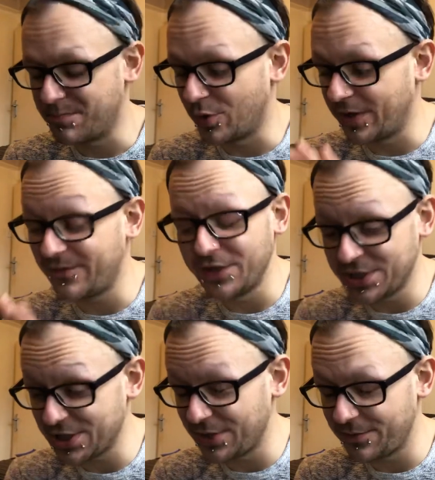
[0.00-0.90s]
but if you
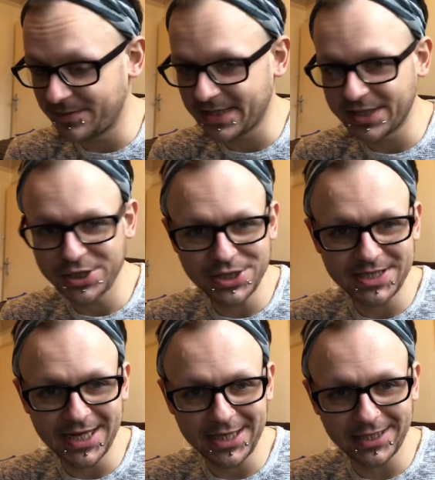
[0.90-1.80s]
do, then it's just
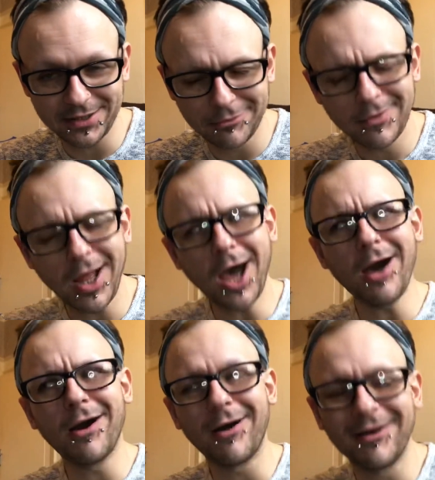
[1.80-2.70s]
like a little,
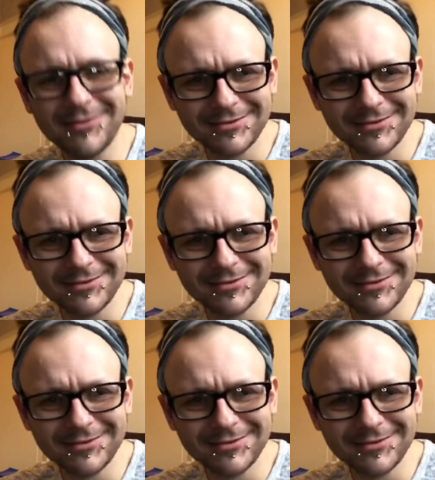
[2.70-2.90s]
oh,